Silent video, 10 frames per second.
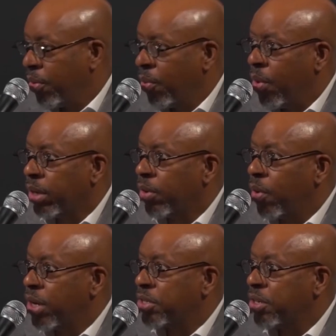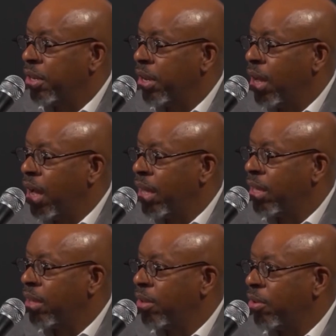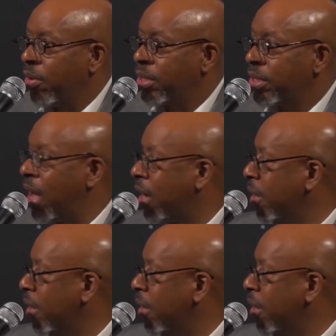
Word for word: One question, I hear you're a sock